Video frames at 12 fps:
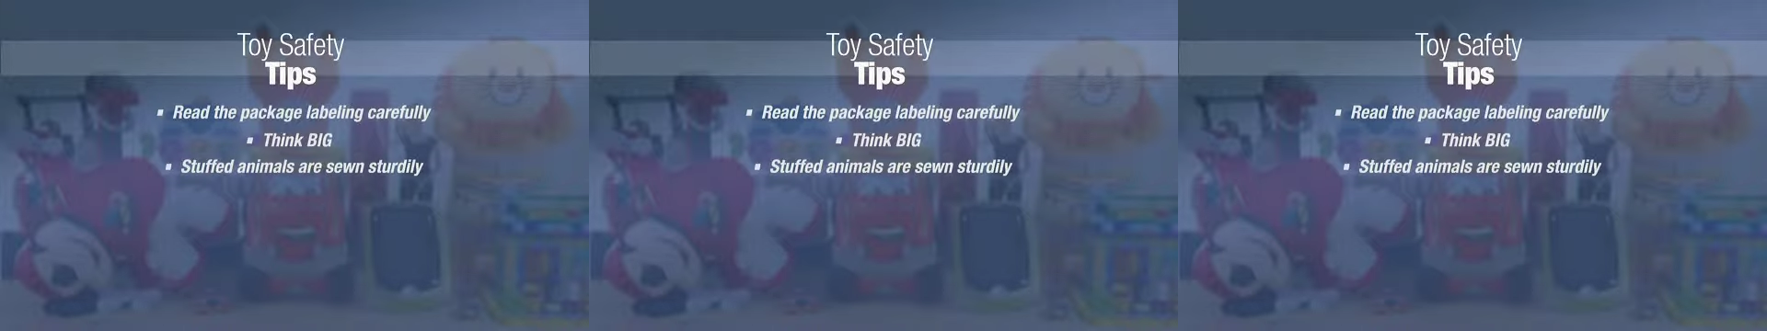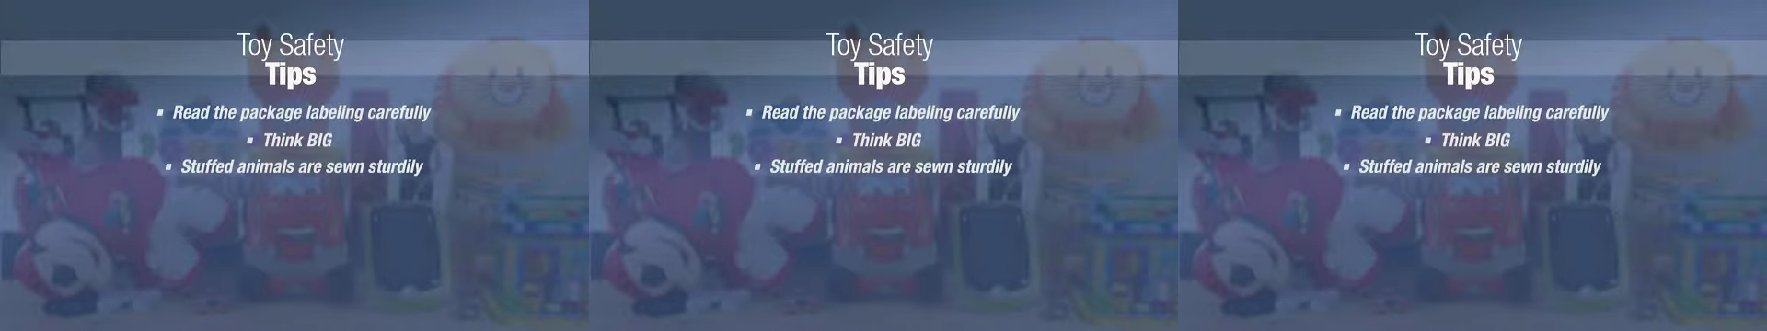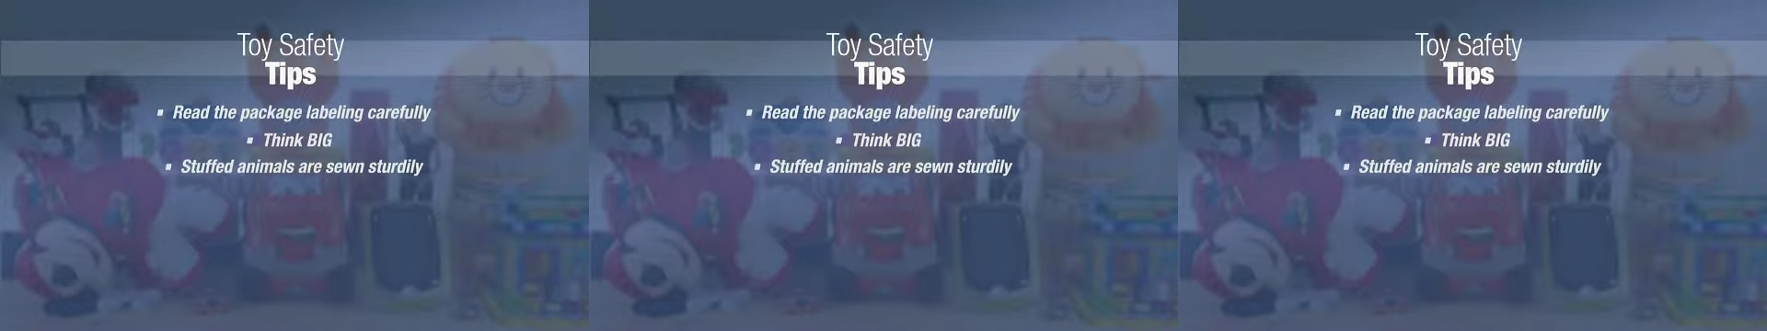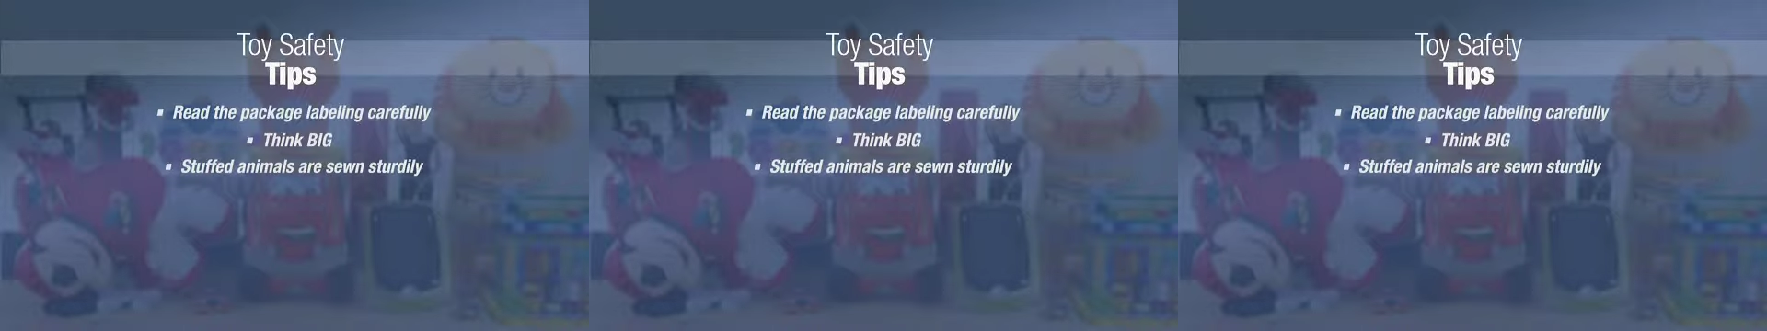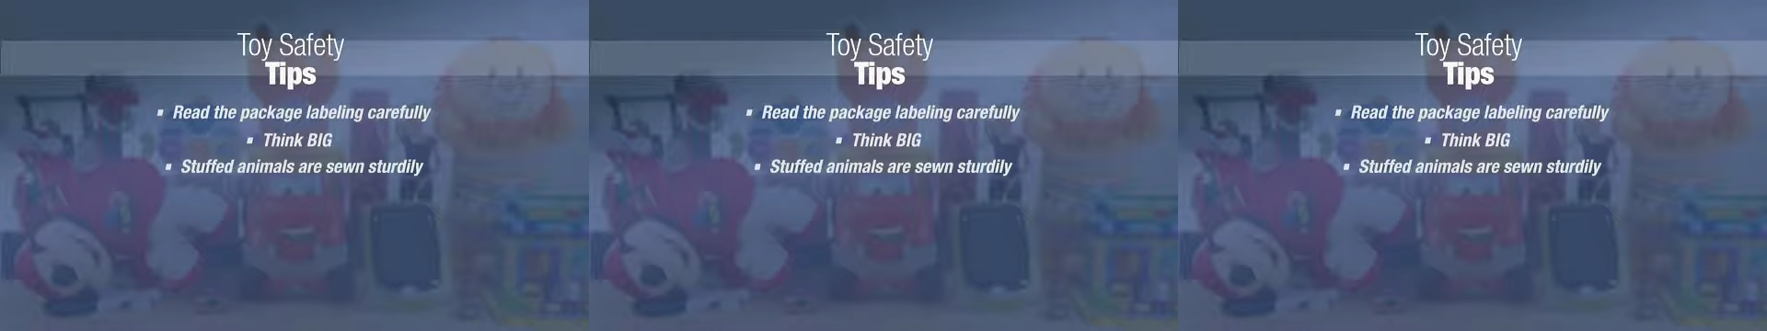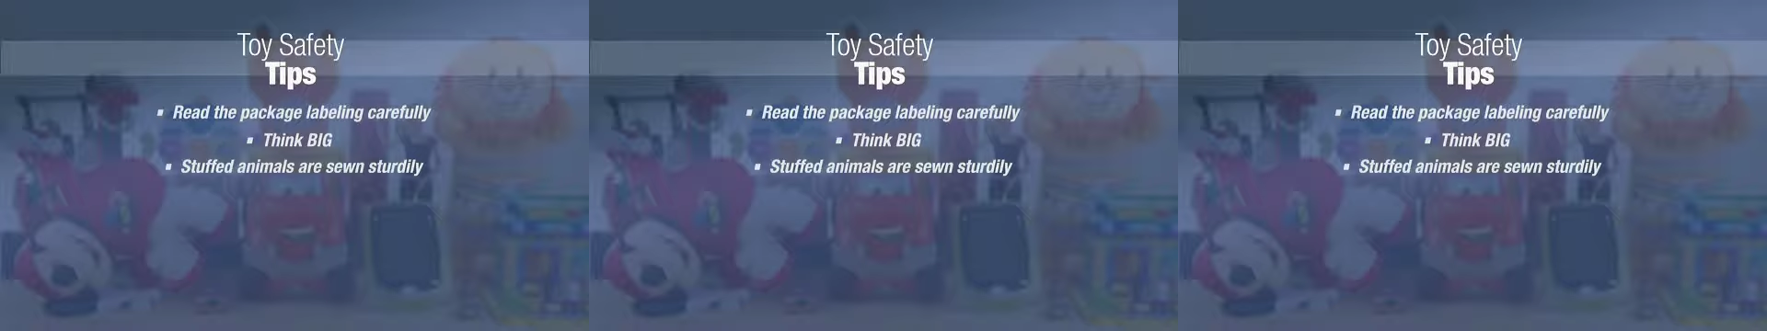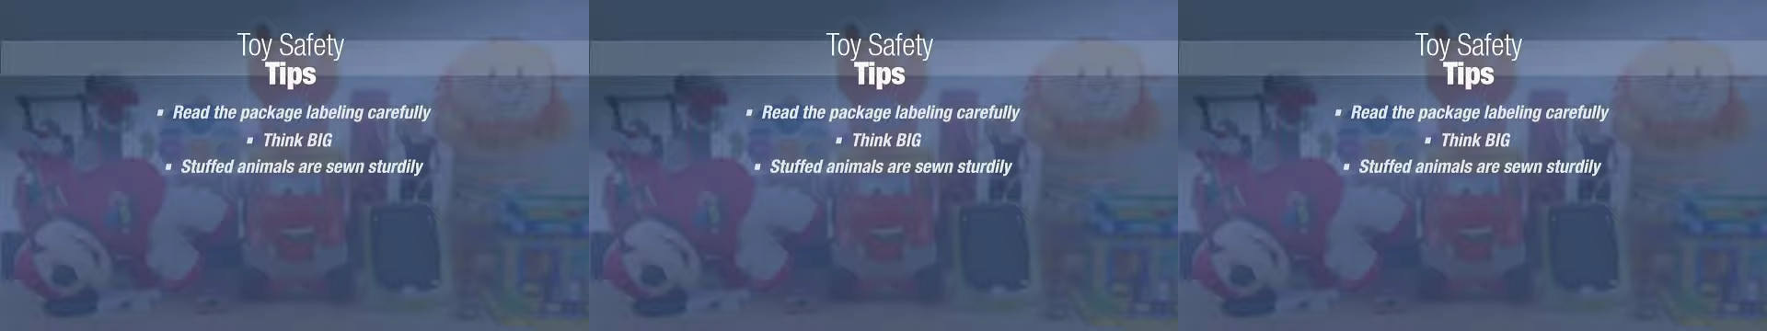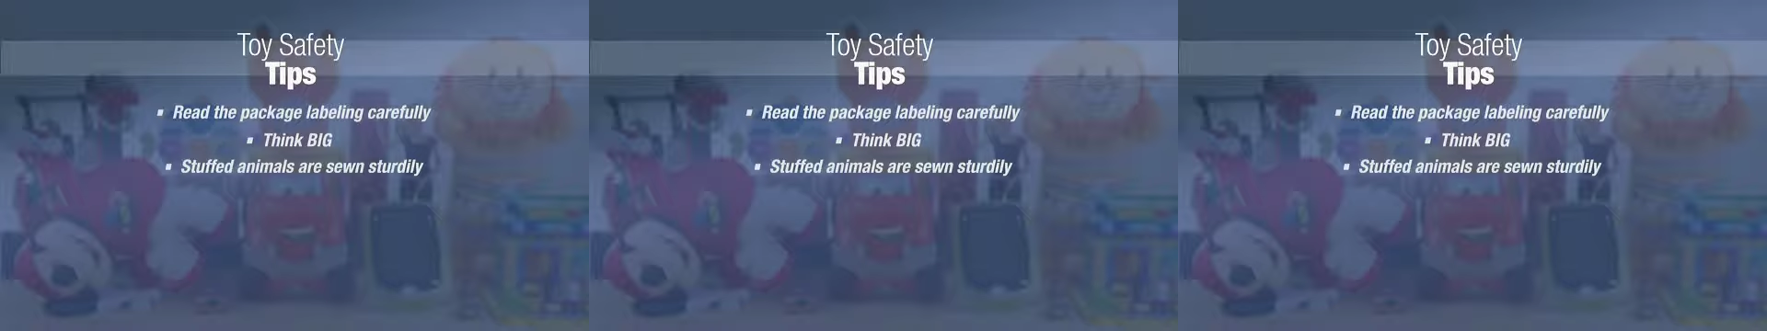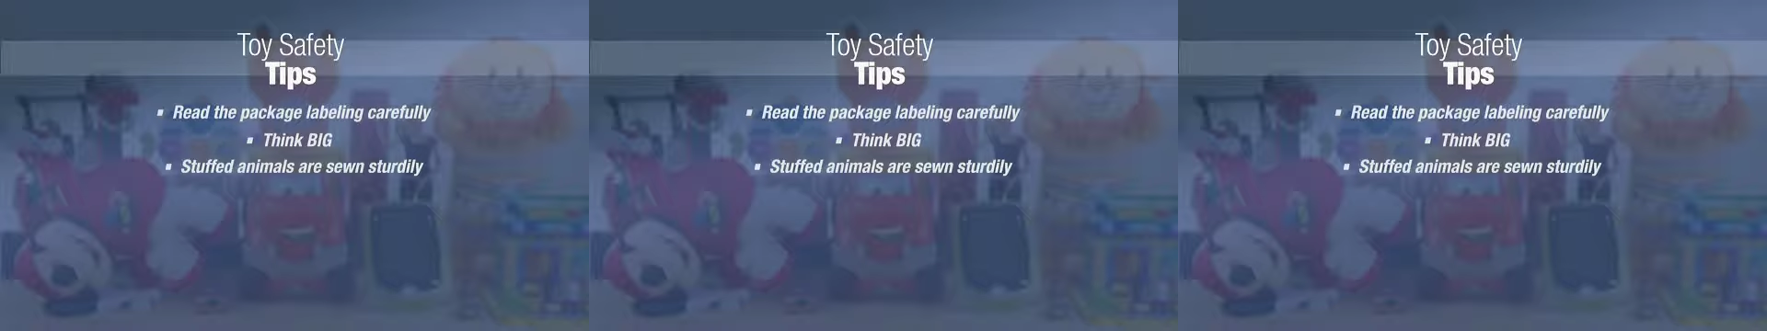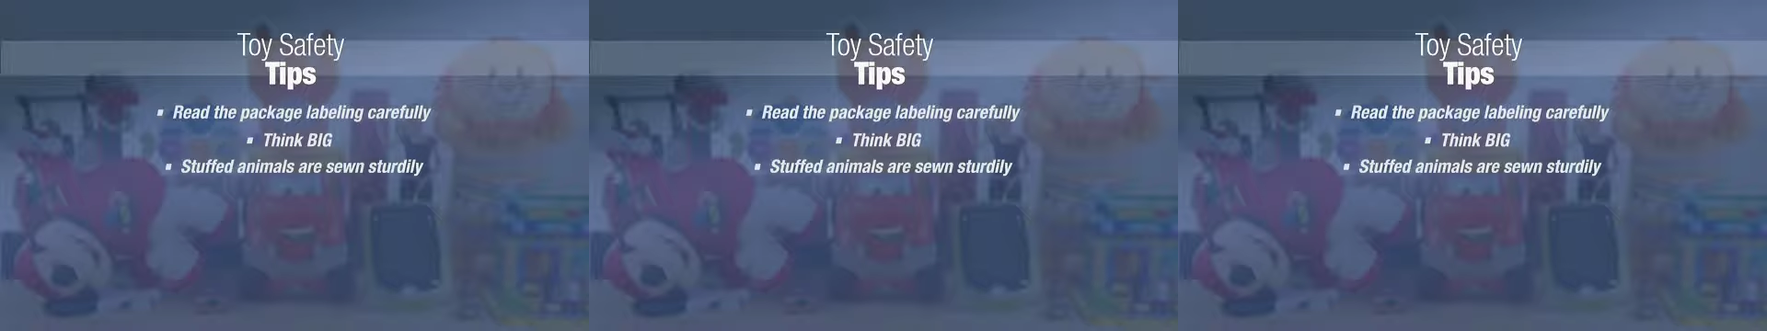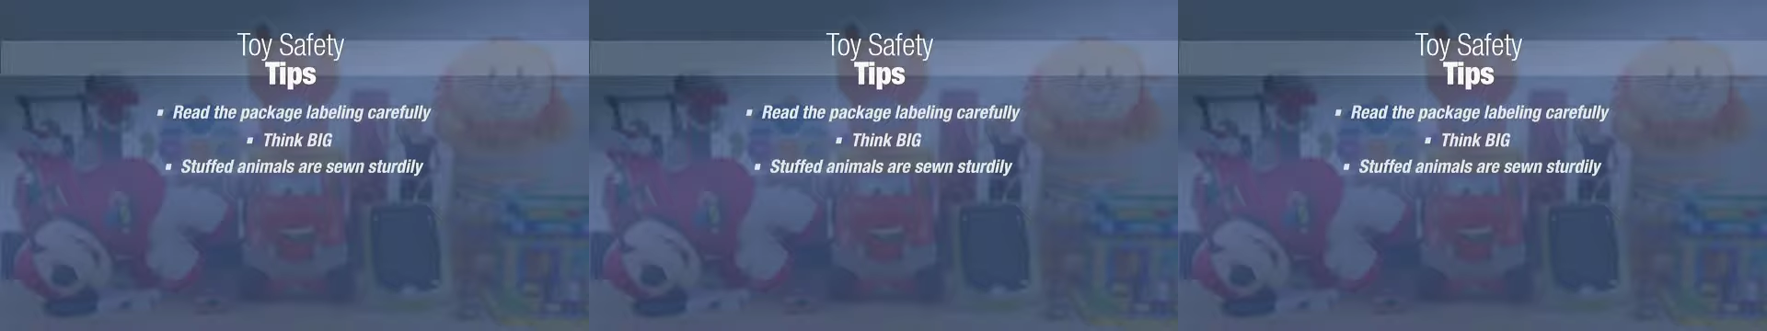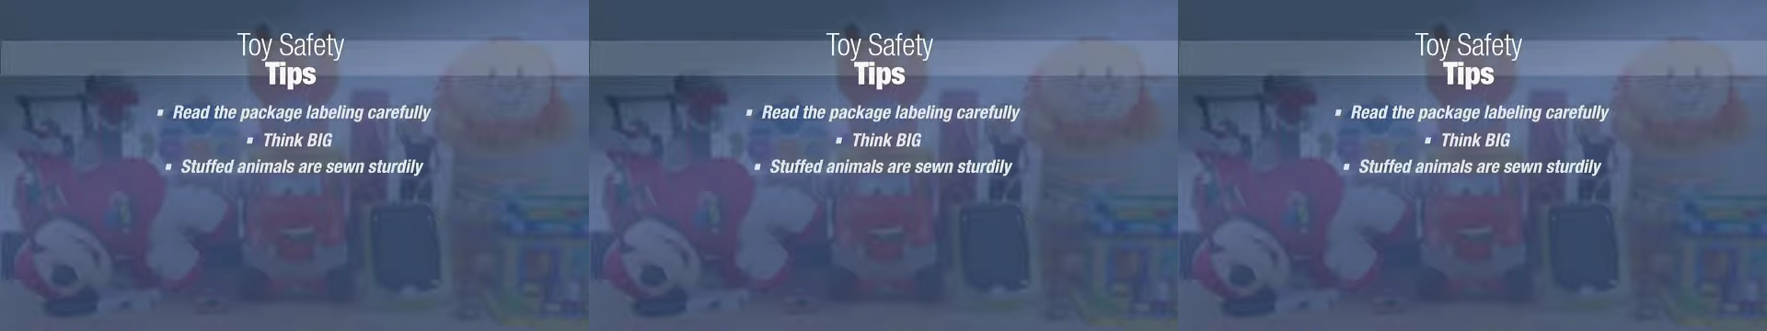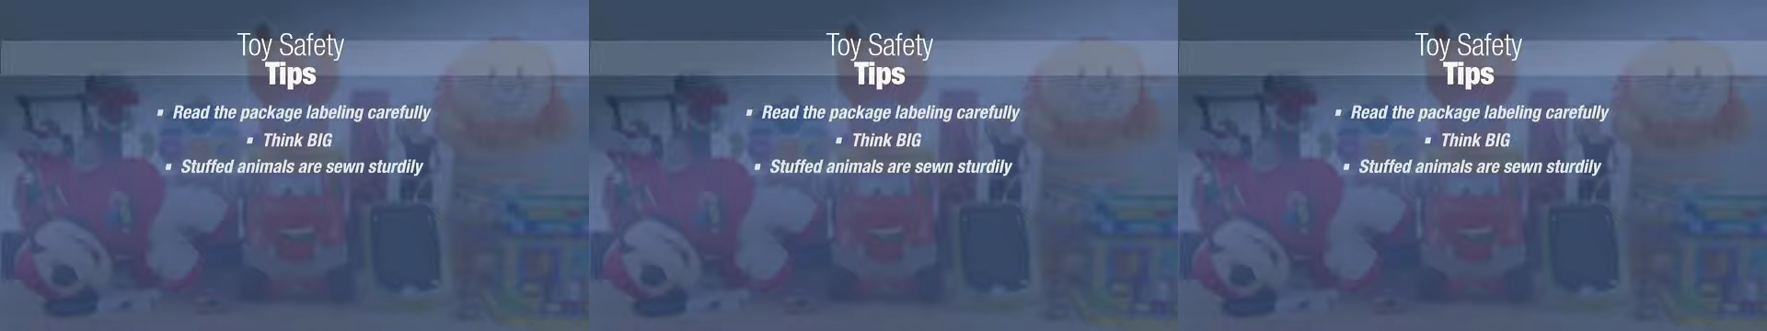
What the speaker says: Nobody's mouth can be seen.